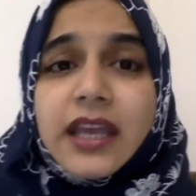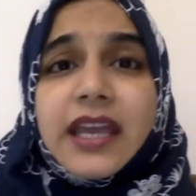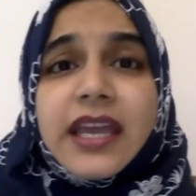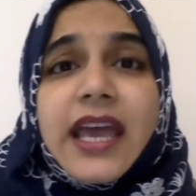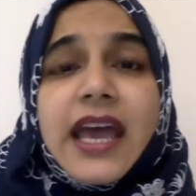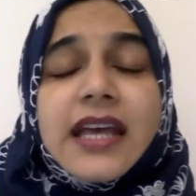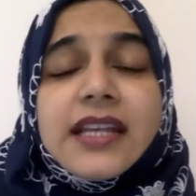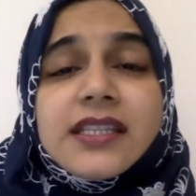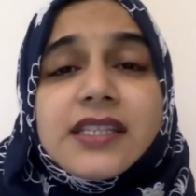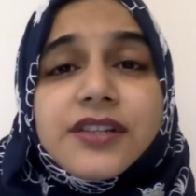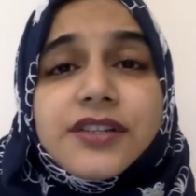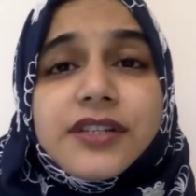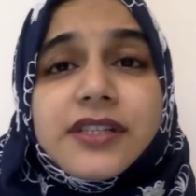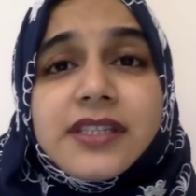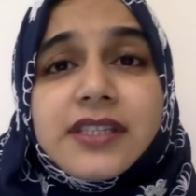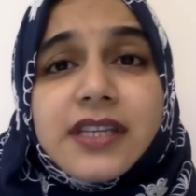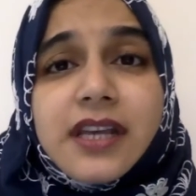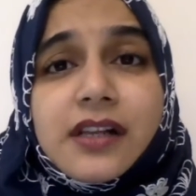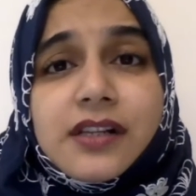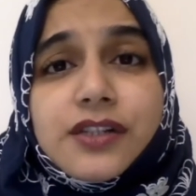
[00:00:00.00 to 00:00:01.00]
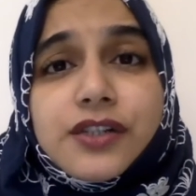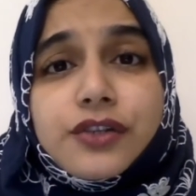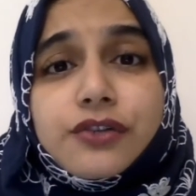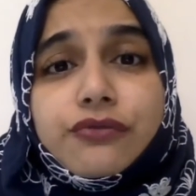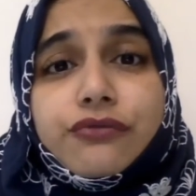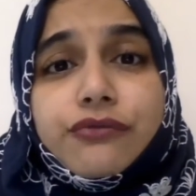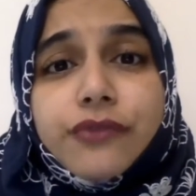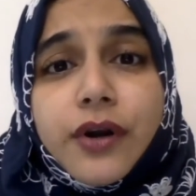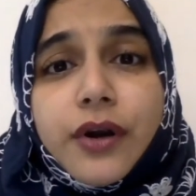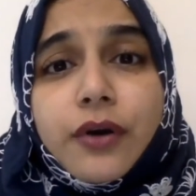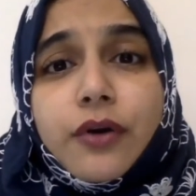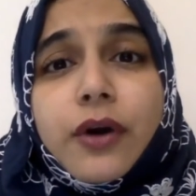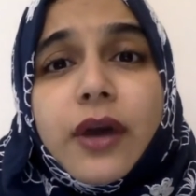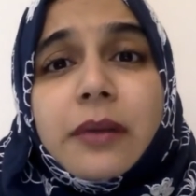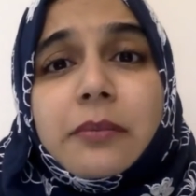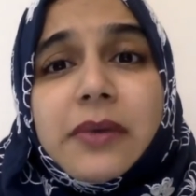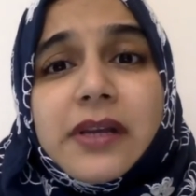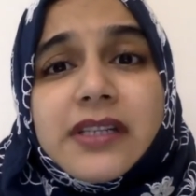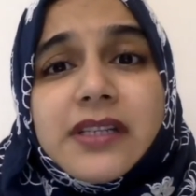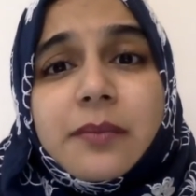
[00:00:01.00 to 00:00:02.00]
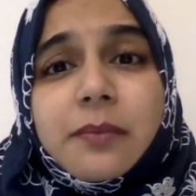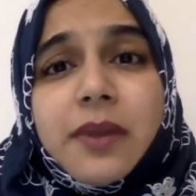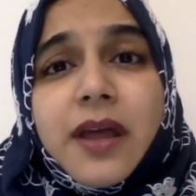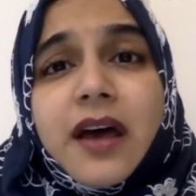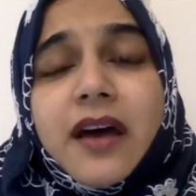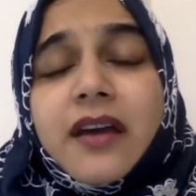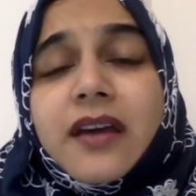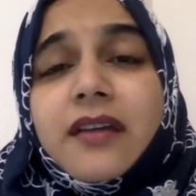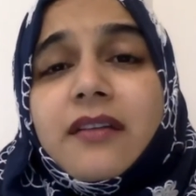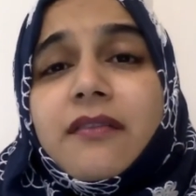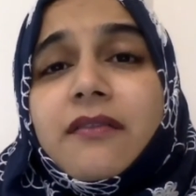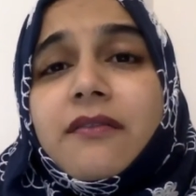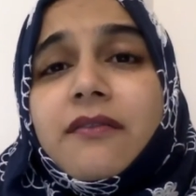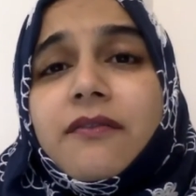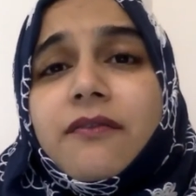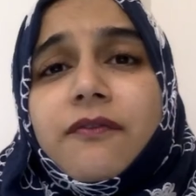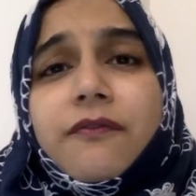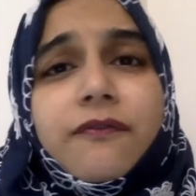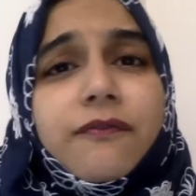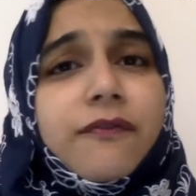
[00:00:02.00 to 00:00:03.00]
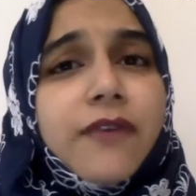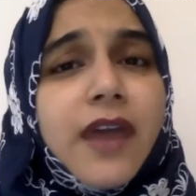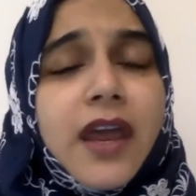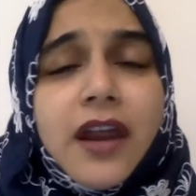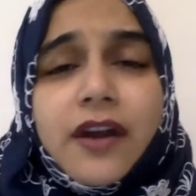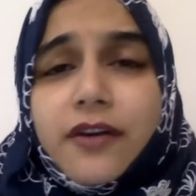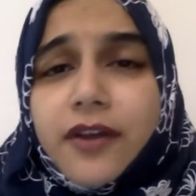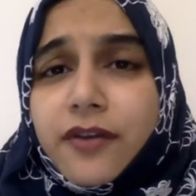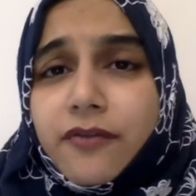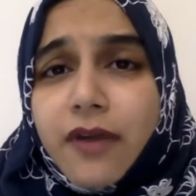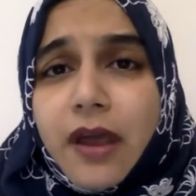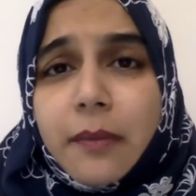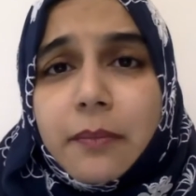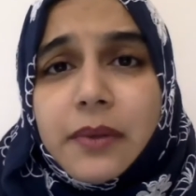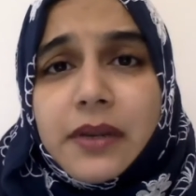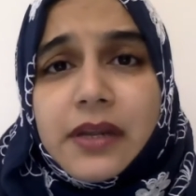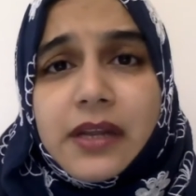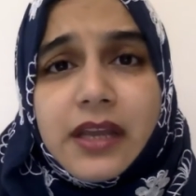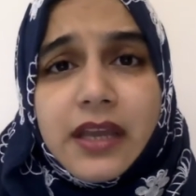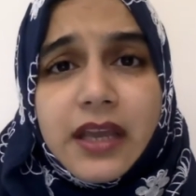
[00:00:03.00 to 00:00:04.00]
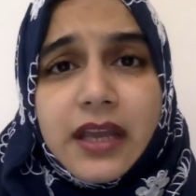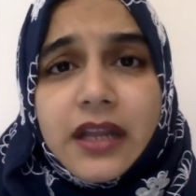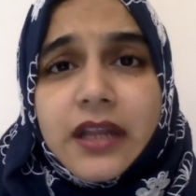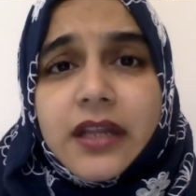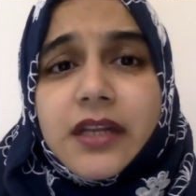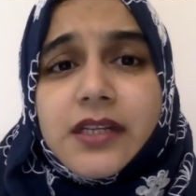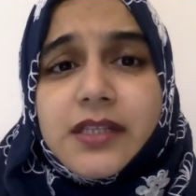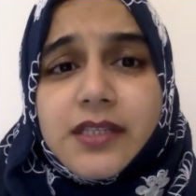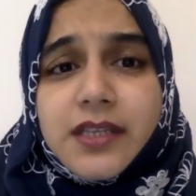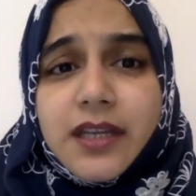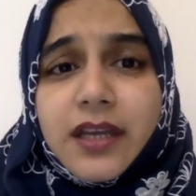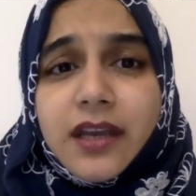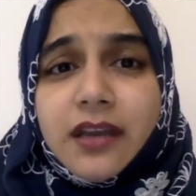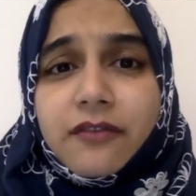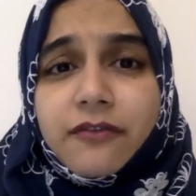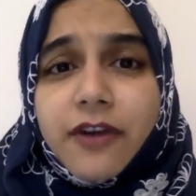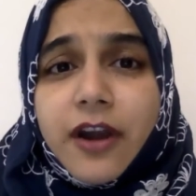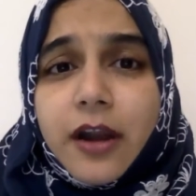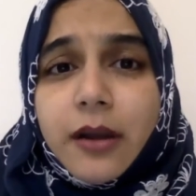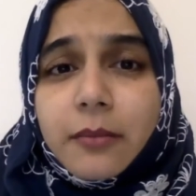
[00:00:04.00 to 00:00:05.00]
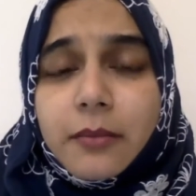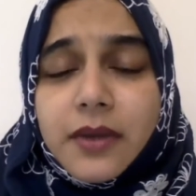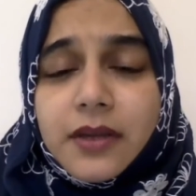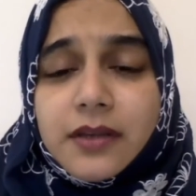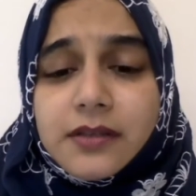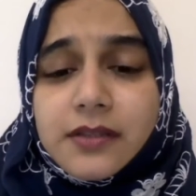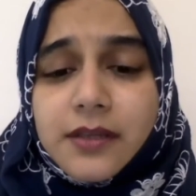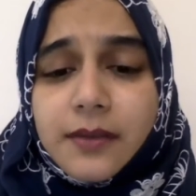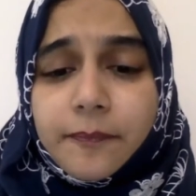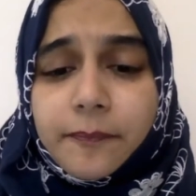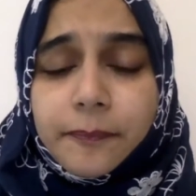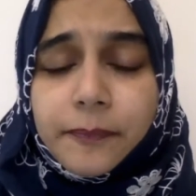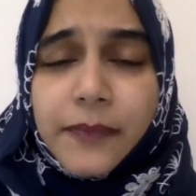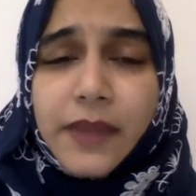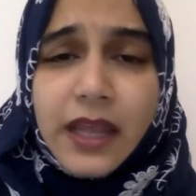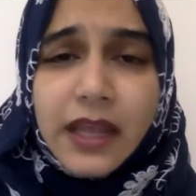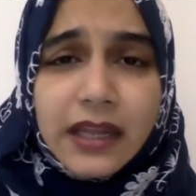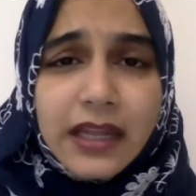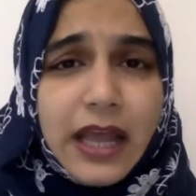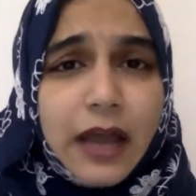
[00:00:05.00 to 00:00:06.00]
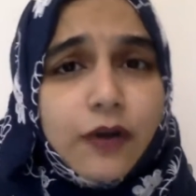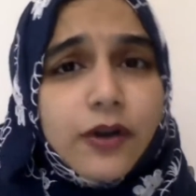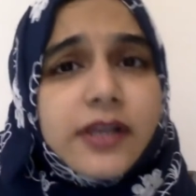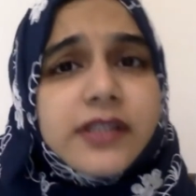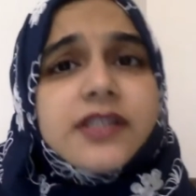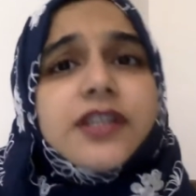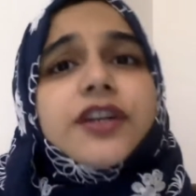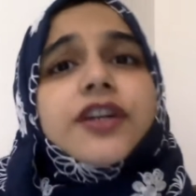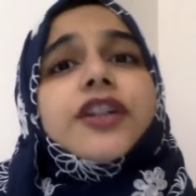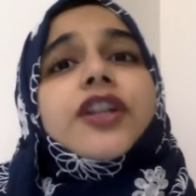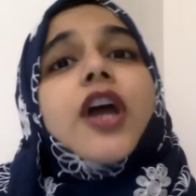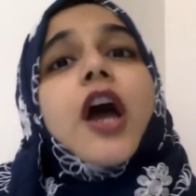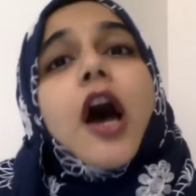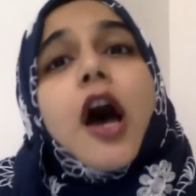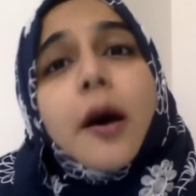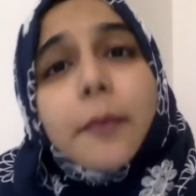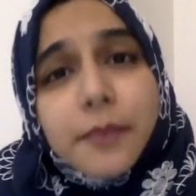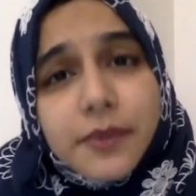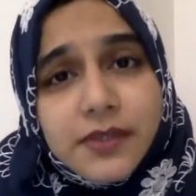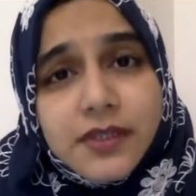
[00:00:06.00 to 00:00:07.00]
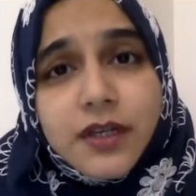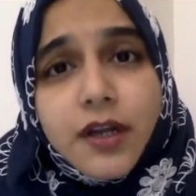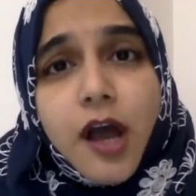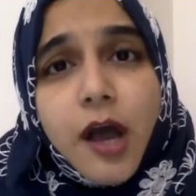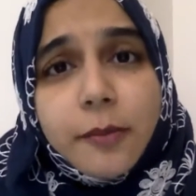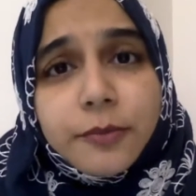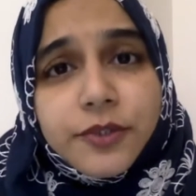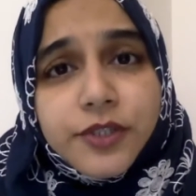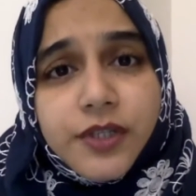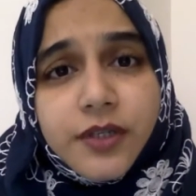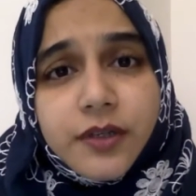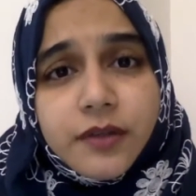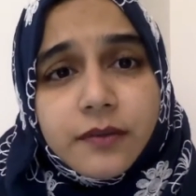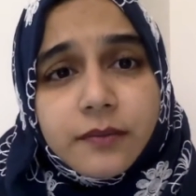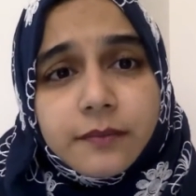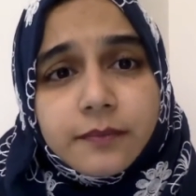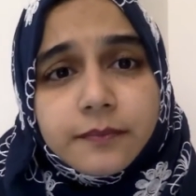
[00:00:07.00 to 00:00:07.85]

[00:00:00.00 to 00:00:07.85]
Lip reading: Cancer cells grow and multiply very rapidly in an acidic environment. Now consider the opposite option.